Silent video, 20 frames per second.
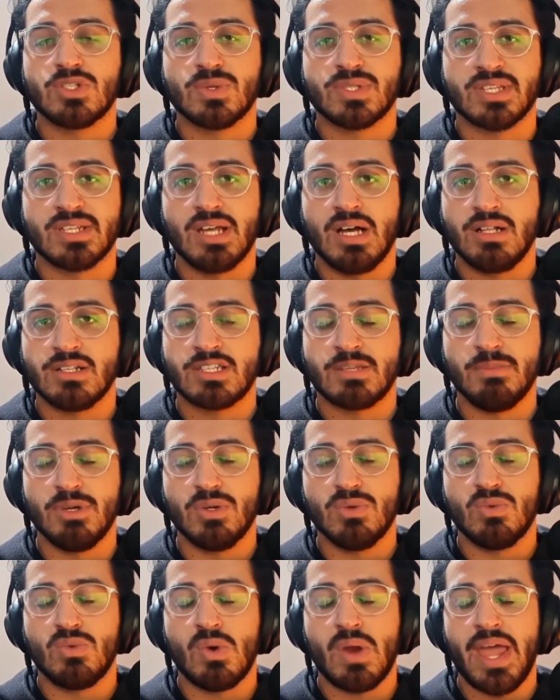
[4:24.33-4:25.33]
ultimate
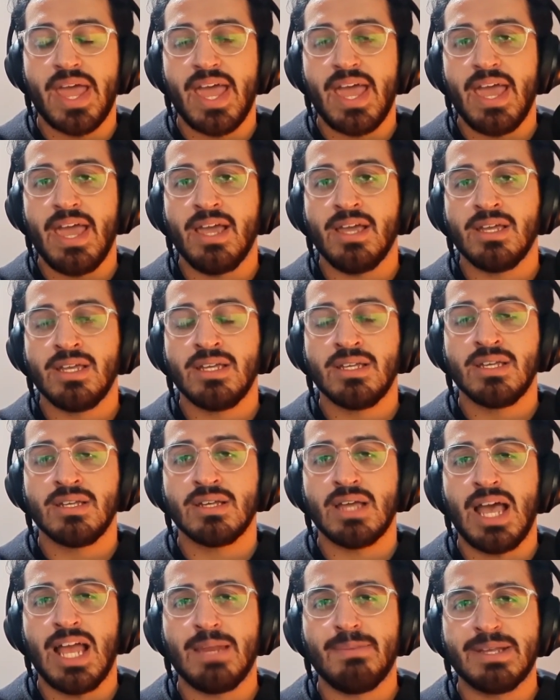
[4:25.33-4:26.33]
rare
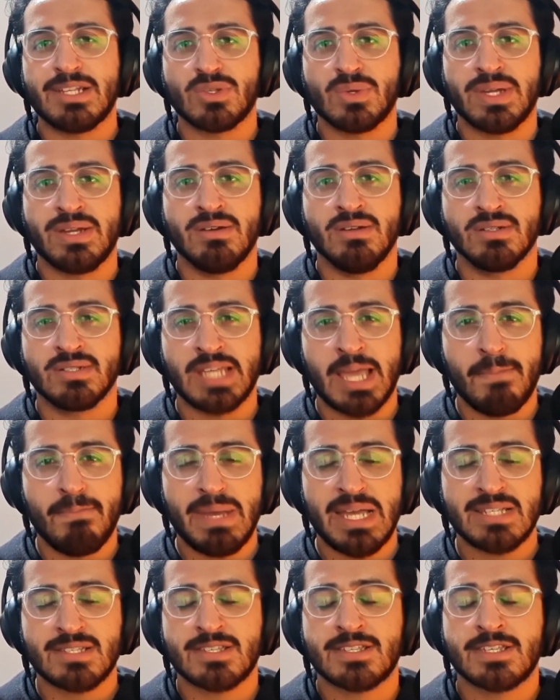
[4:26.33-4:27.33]
Elemental Hero
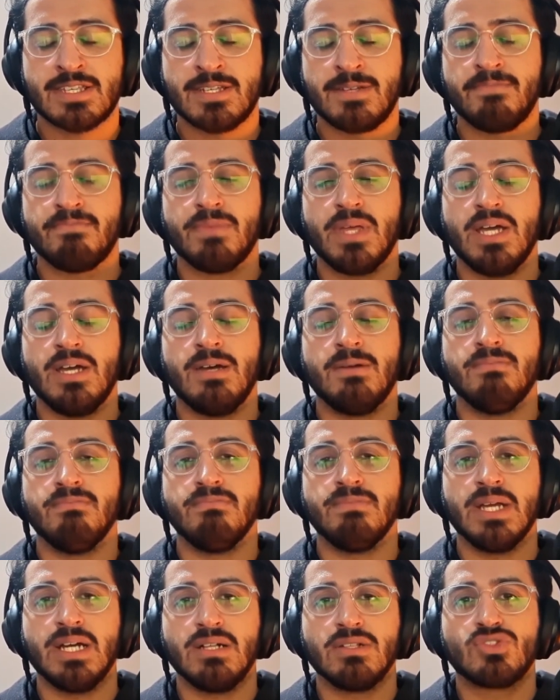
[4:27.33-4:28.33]
Tempest,
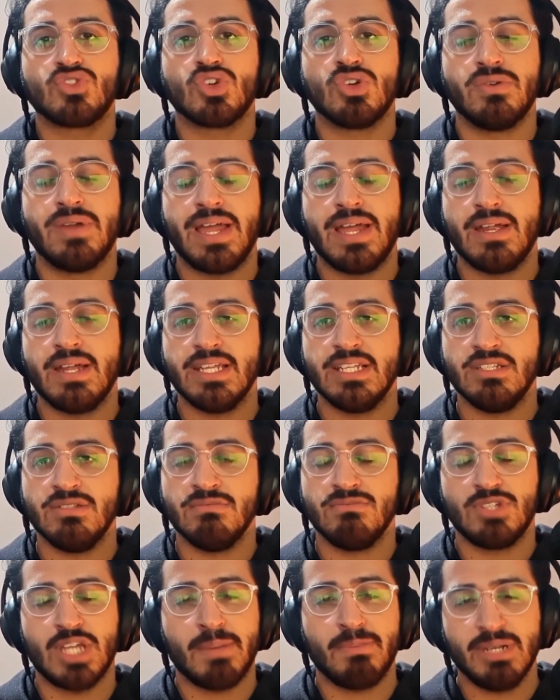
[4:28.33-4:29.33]
ultra rare in
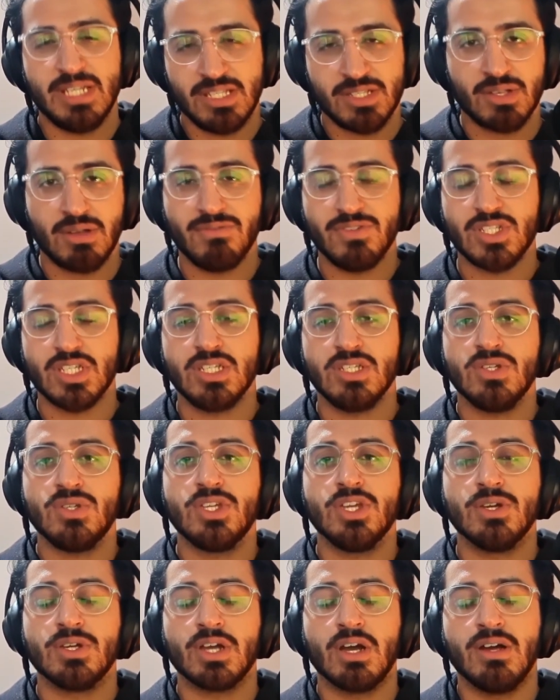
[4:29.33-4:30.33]
Japanese, so obviously a
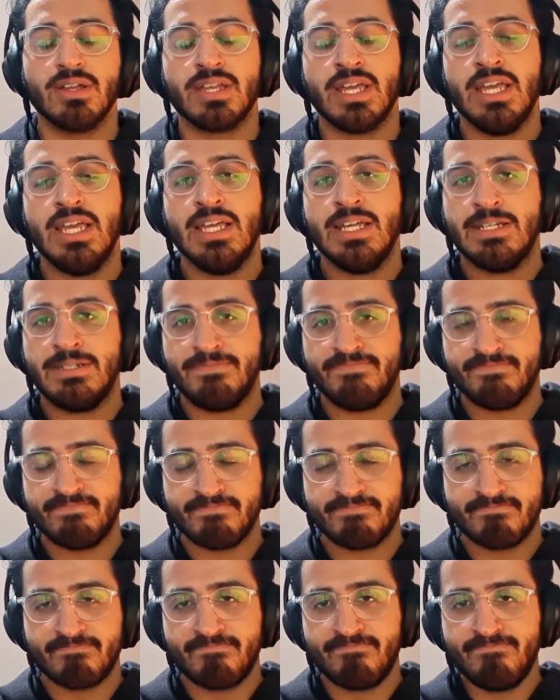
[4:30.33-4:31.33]
Yu-Gi-Oh card.
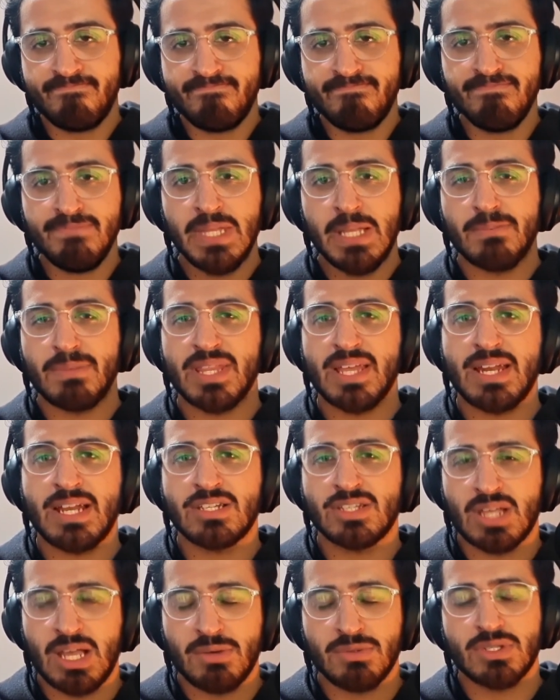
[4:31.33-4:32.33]
But then
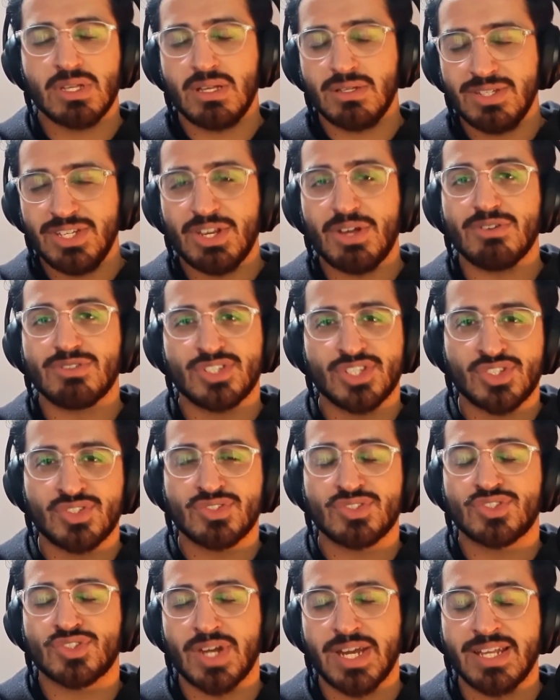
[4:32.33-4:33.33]
I was just
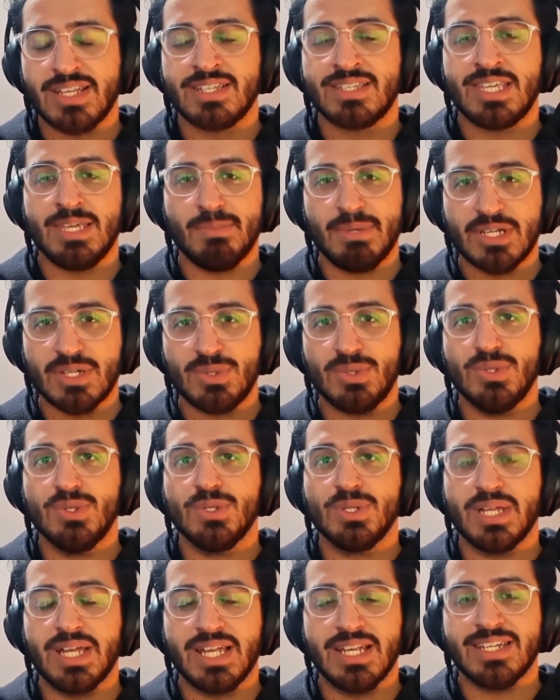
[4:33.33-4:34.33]
trying to keep it
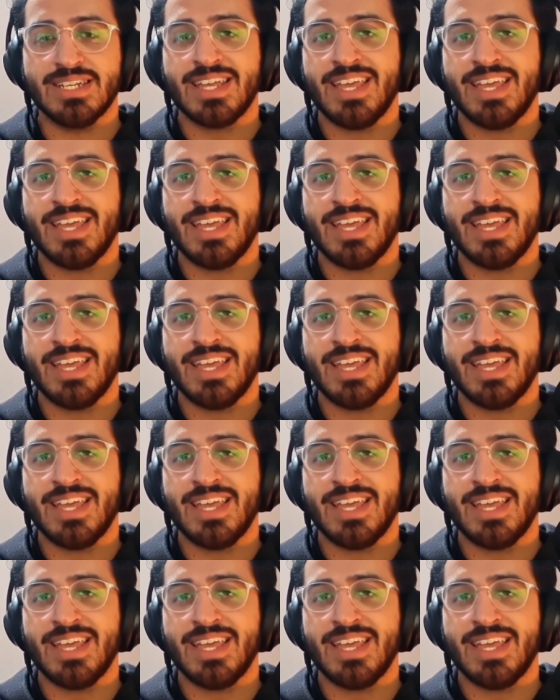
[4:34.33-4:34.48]
cool, and